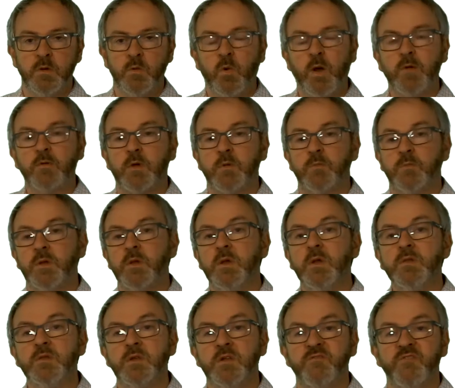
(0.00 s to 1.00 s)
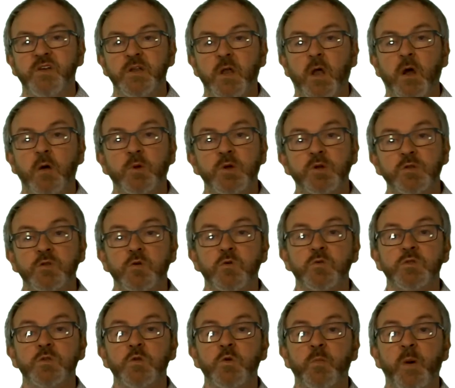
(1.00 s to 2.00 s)
Welcome. In this video I'm going to
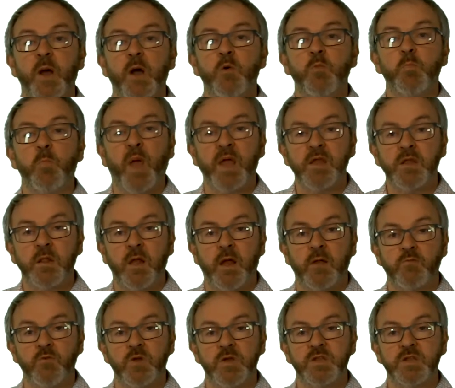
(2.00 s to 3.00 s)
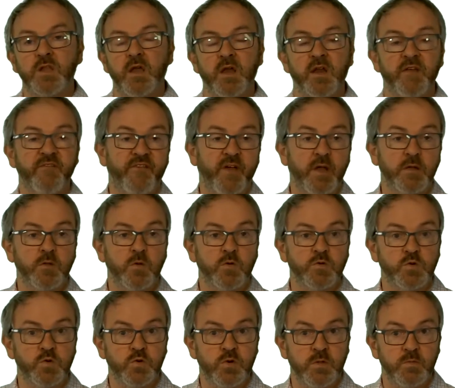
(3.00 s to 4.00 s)
talk to you about baseline risk and effect
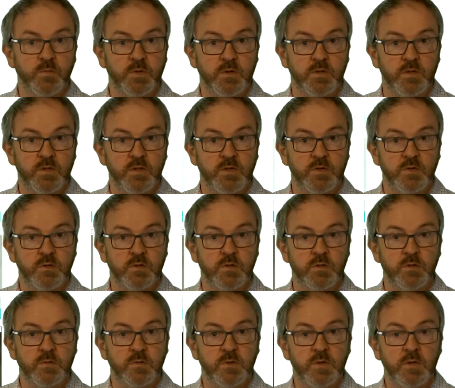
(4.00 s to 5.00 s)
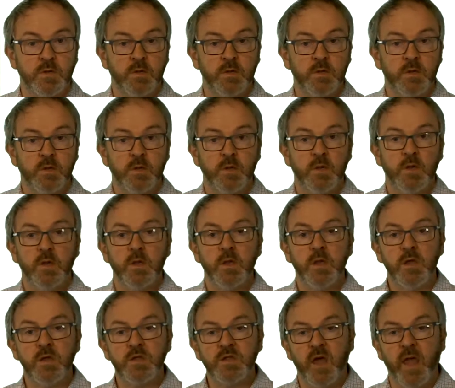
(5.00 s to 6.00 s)
on treatment decisions.
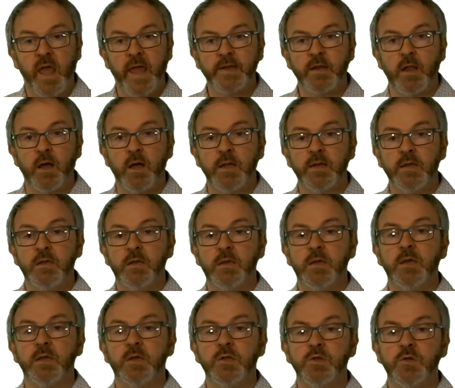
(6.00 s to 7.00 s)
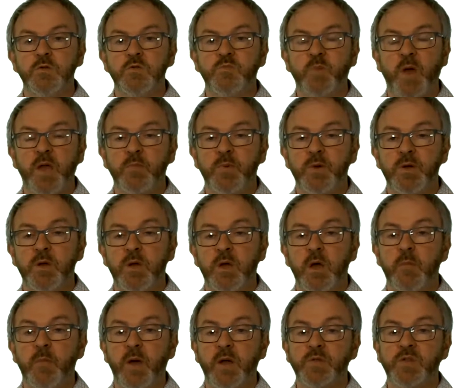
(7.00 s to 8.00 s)
Here's a headline in a newspaper
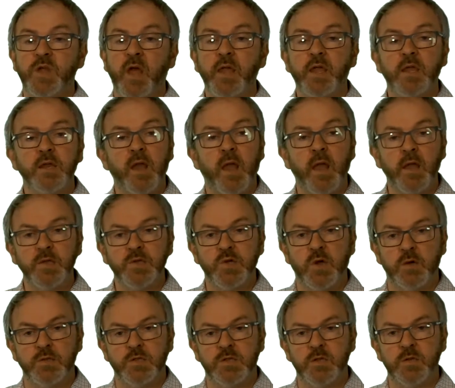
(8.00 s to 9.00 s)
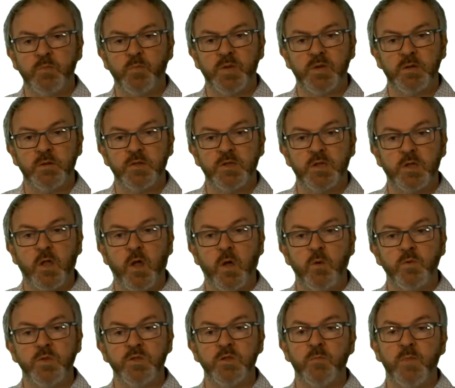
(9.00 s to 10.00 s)
about taking HRT pills to
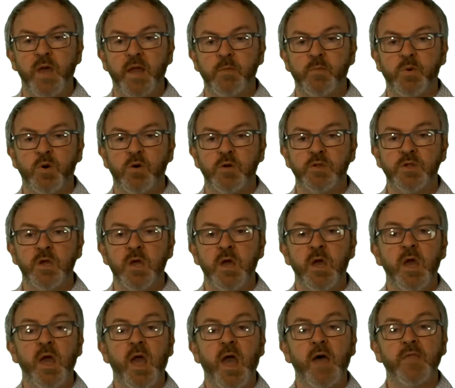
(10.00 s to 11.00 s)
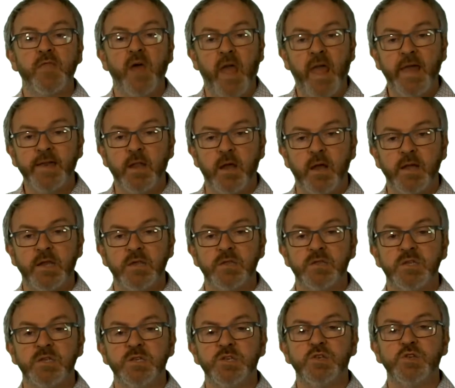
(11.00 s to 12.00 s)
cope with the menopause, and the headline is,
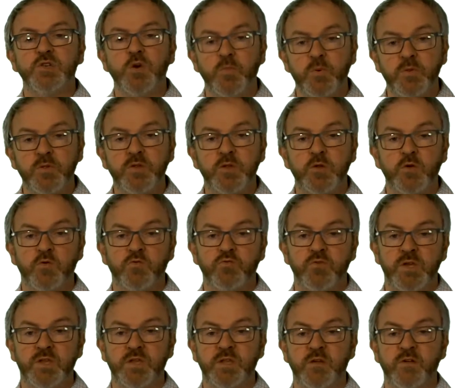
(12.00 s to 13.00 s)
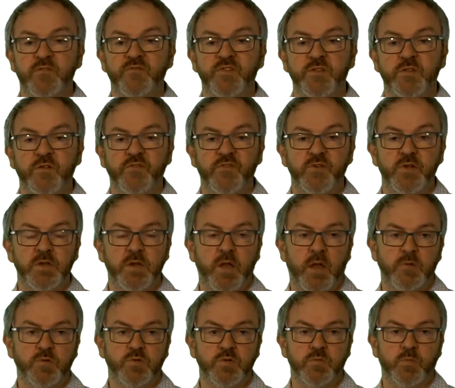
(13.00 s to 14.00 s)
"It doubles your risk of suffering
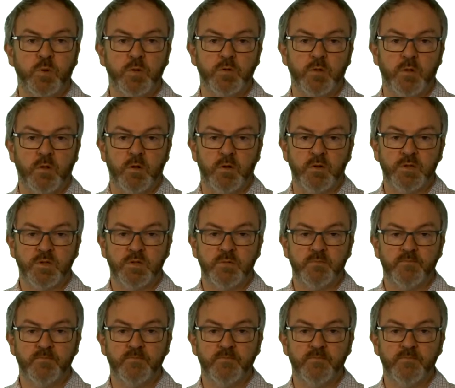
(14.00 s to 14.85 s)
dangerous blood clots."